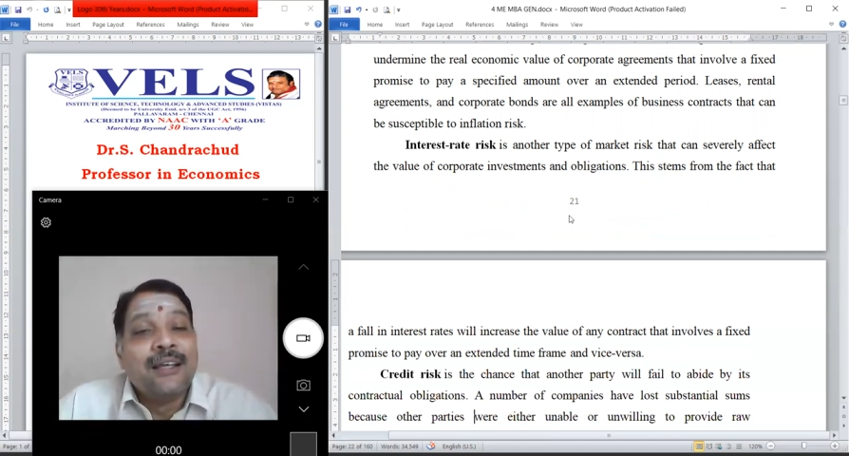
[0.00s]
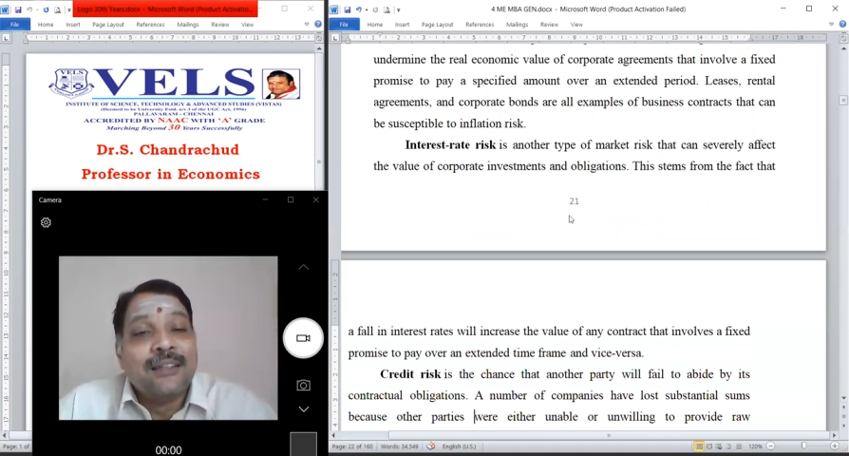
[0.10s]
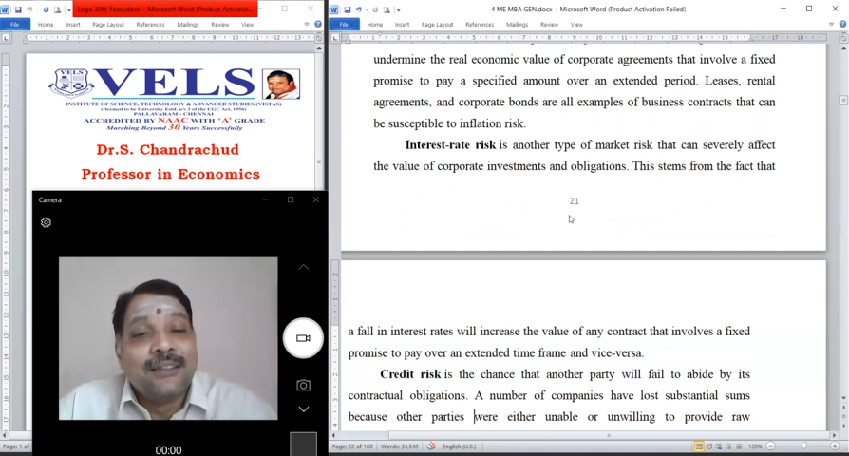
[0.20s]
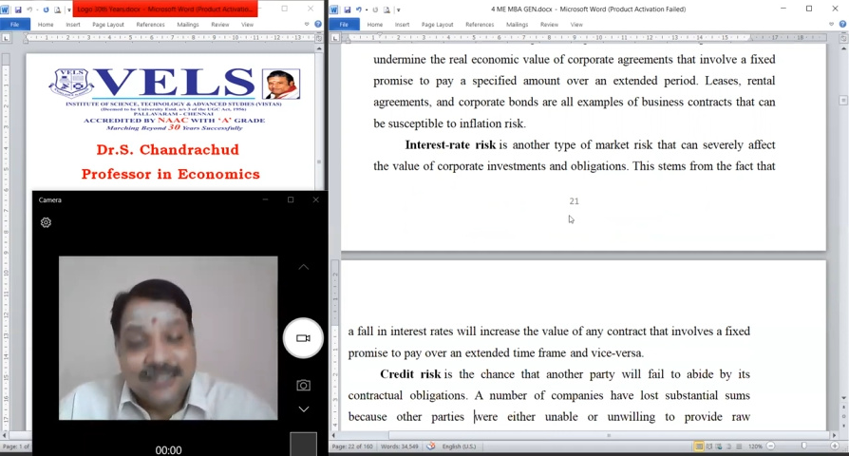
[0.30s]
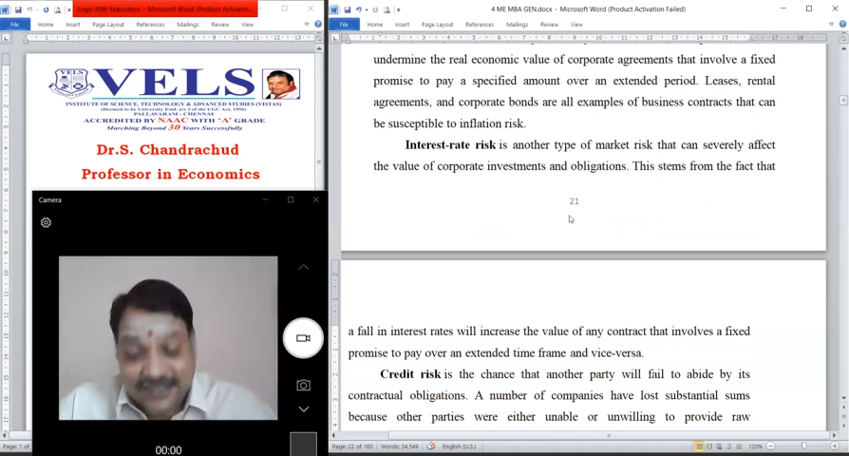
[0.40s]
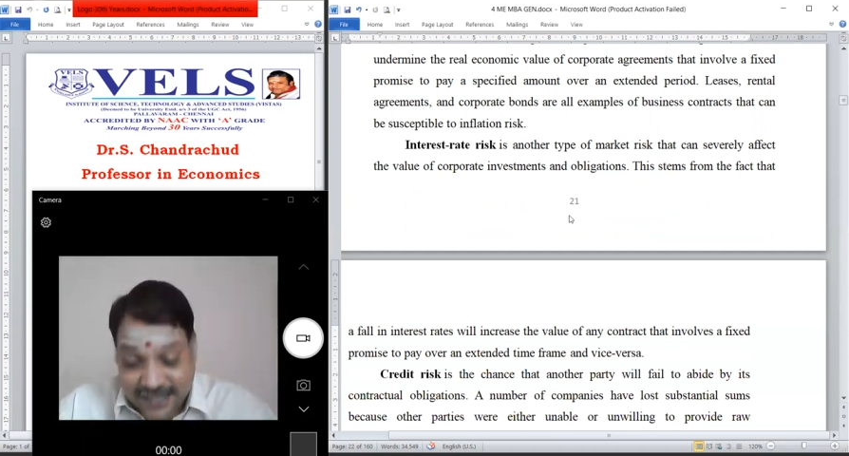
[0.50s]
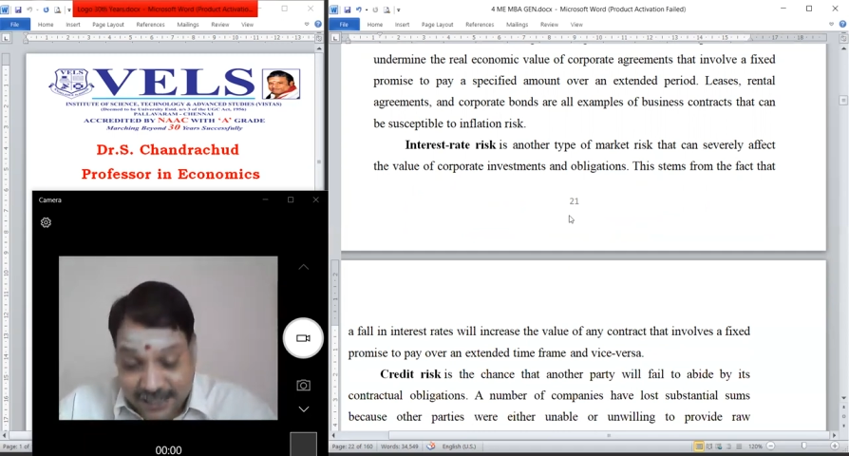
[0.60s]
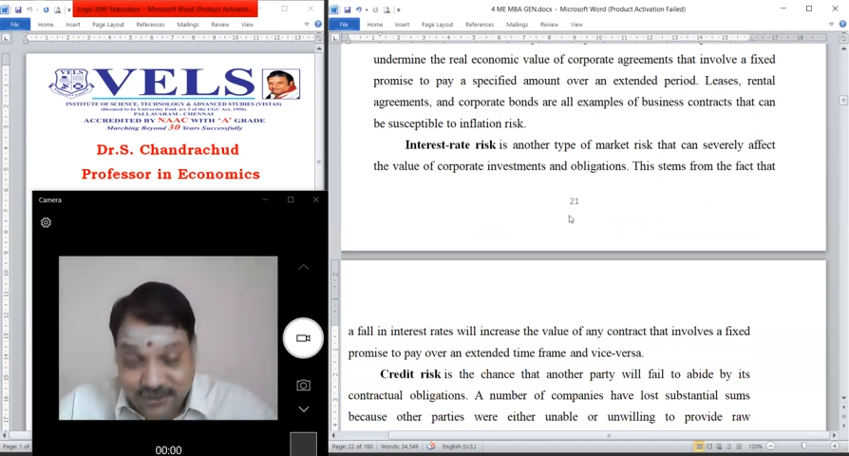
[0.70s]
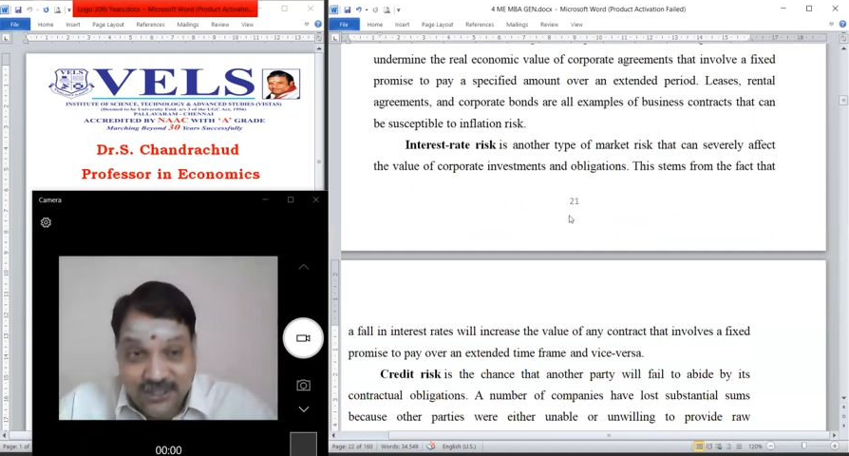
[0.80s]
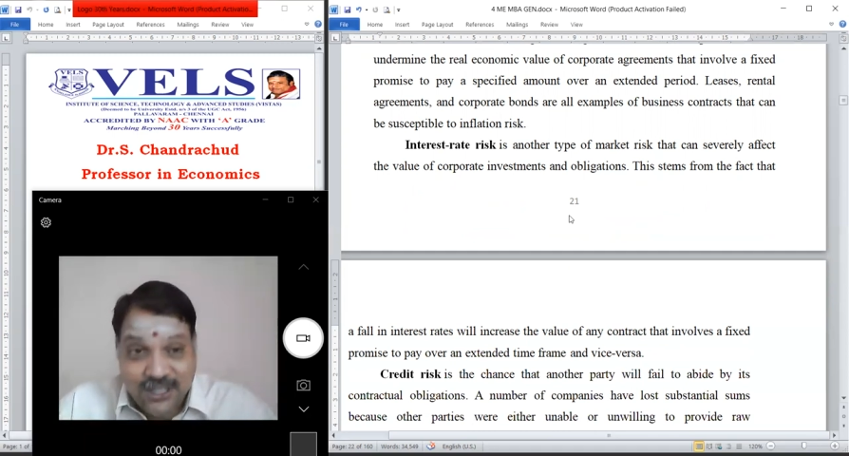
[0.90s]
This
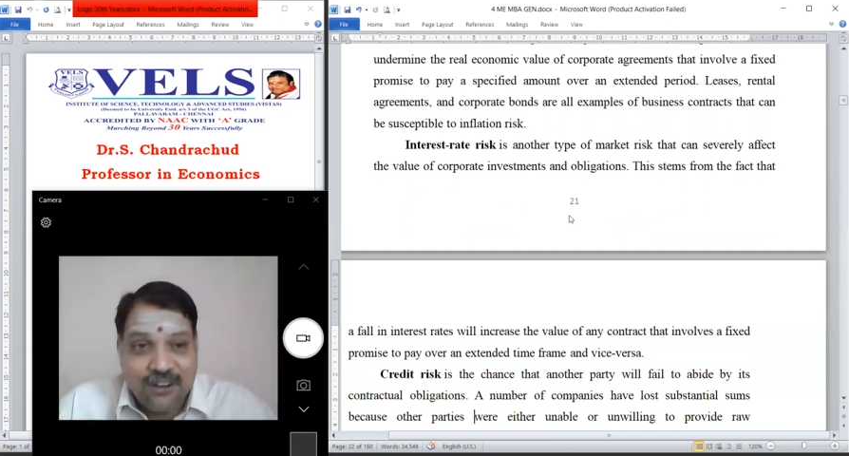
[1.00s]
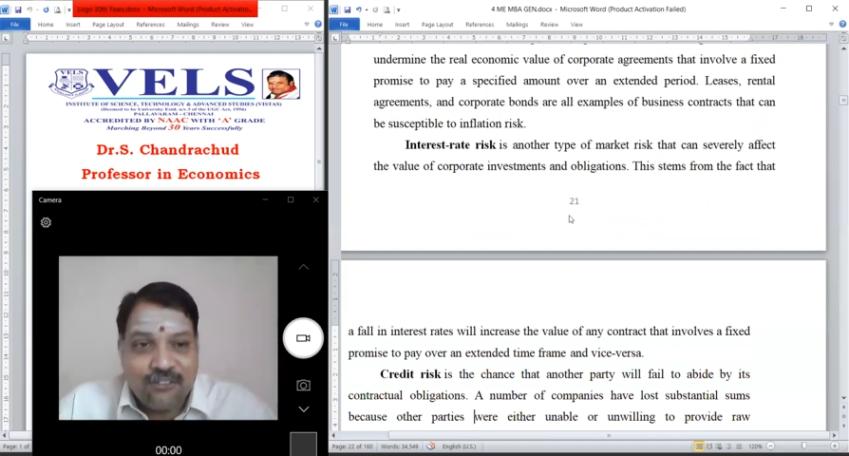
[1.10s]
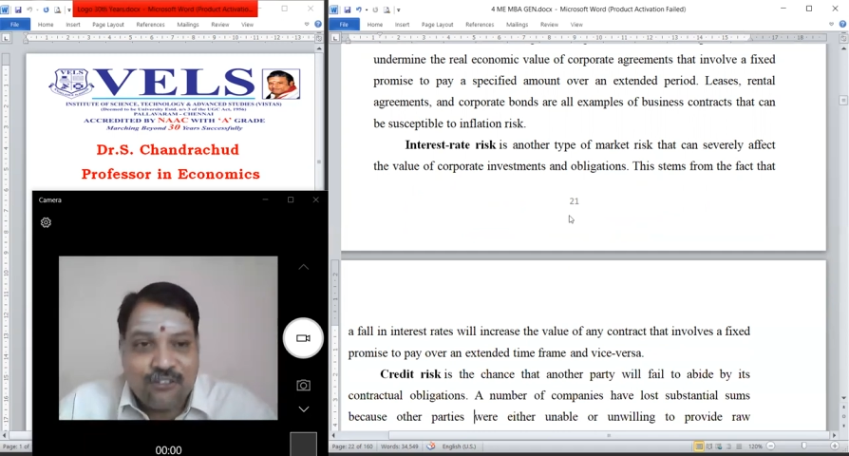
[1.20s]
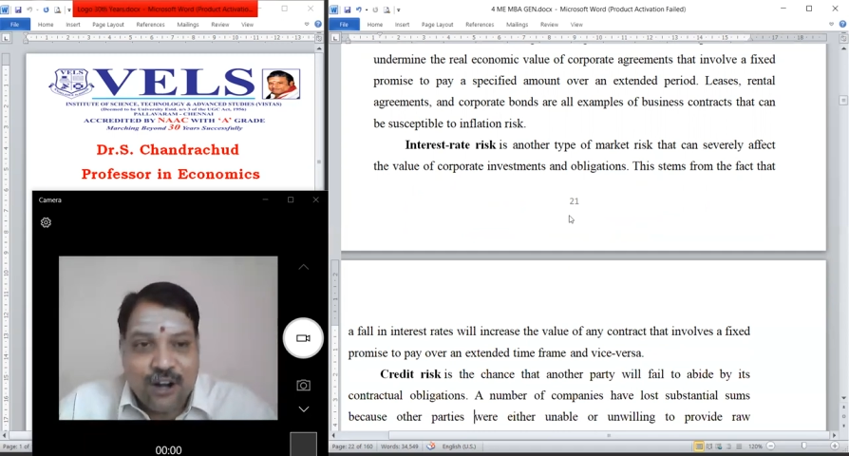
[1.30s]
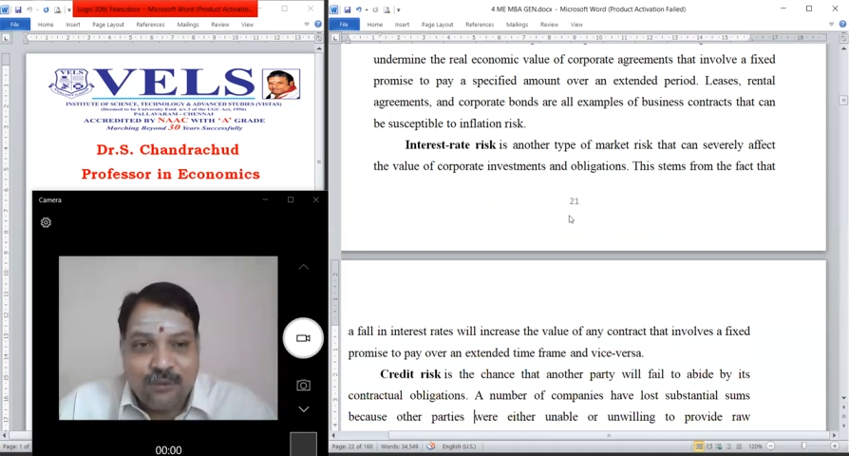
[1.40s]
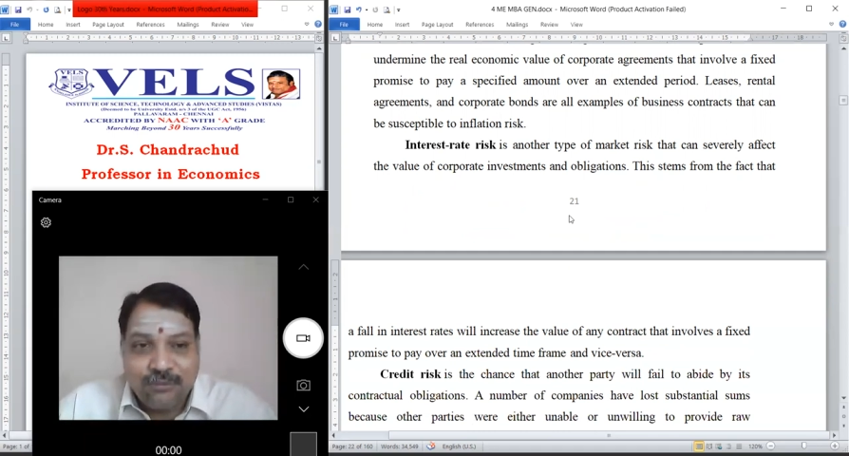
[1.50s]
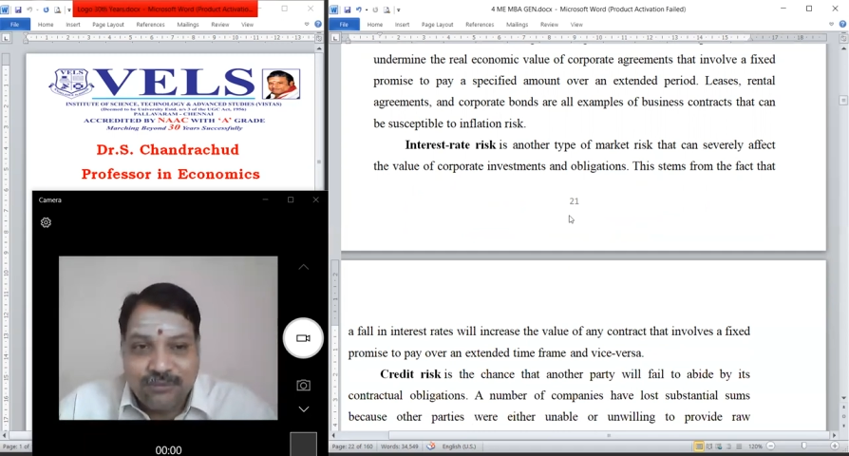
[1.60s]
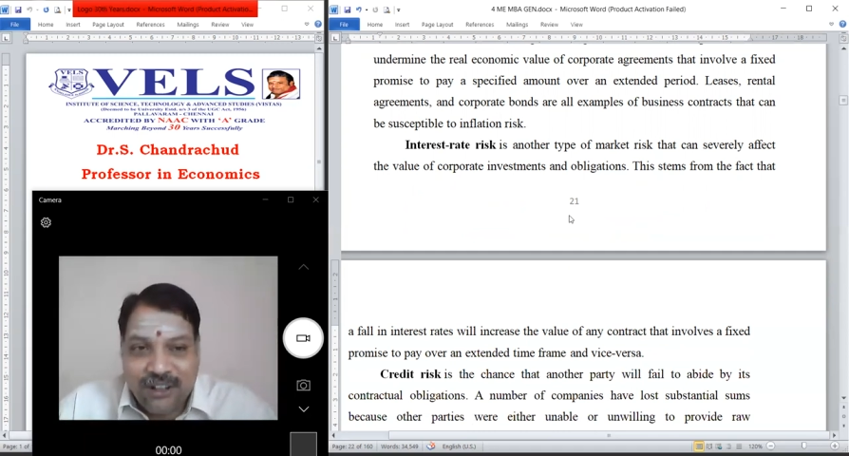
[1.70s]
stems from